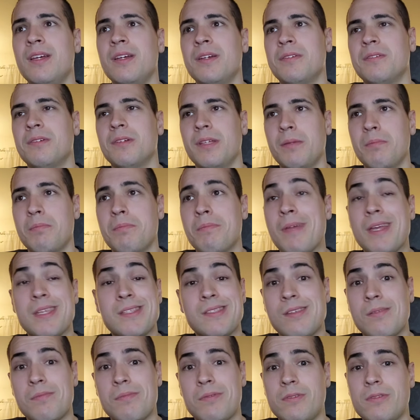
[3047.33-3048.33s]
really mess
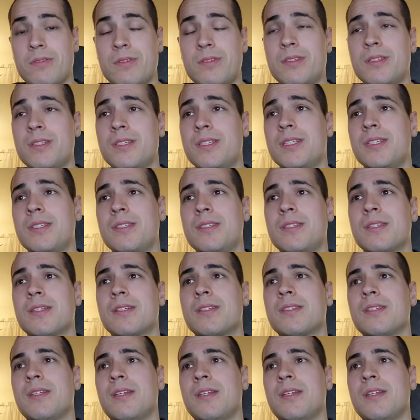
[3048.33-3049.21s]
up your statistics,